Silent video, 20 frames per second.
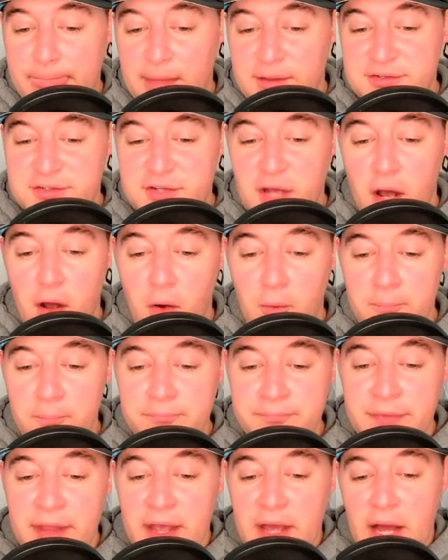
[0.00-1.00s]
So
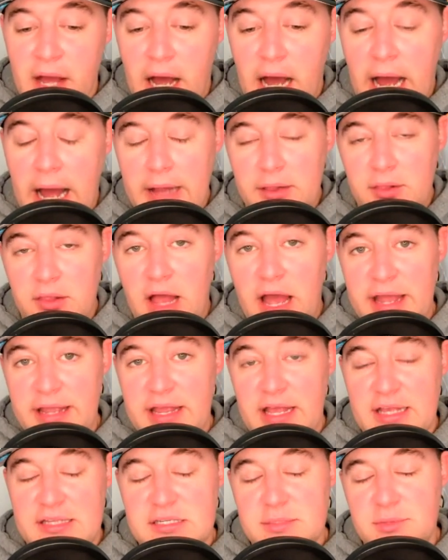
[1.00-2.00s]
I like
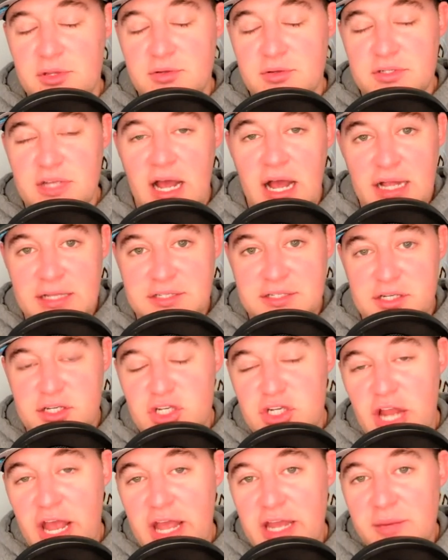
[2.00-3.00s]
SMU's odds a
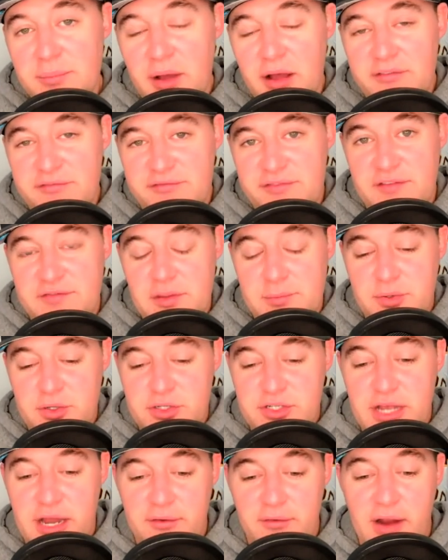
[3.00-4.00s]
shade above
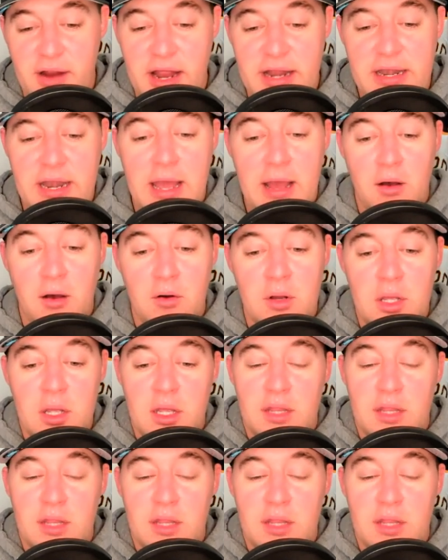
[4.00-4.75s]
50% right now.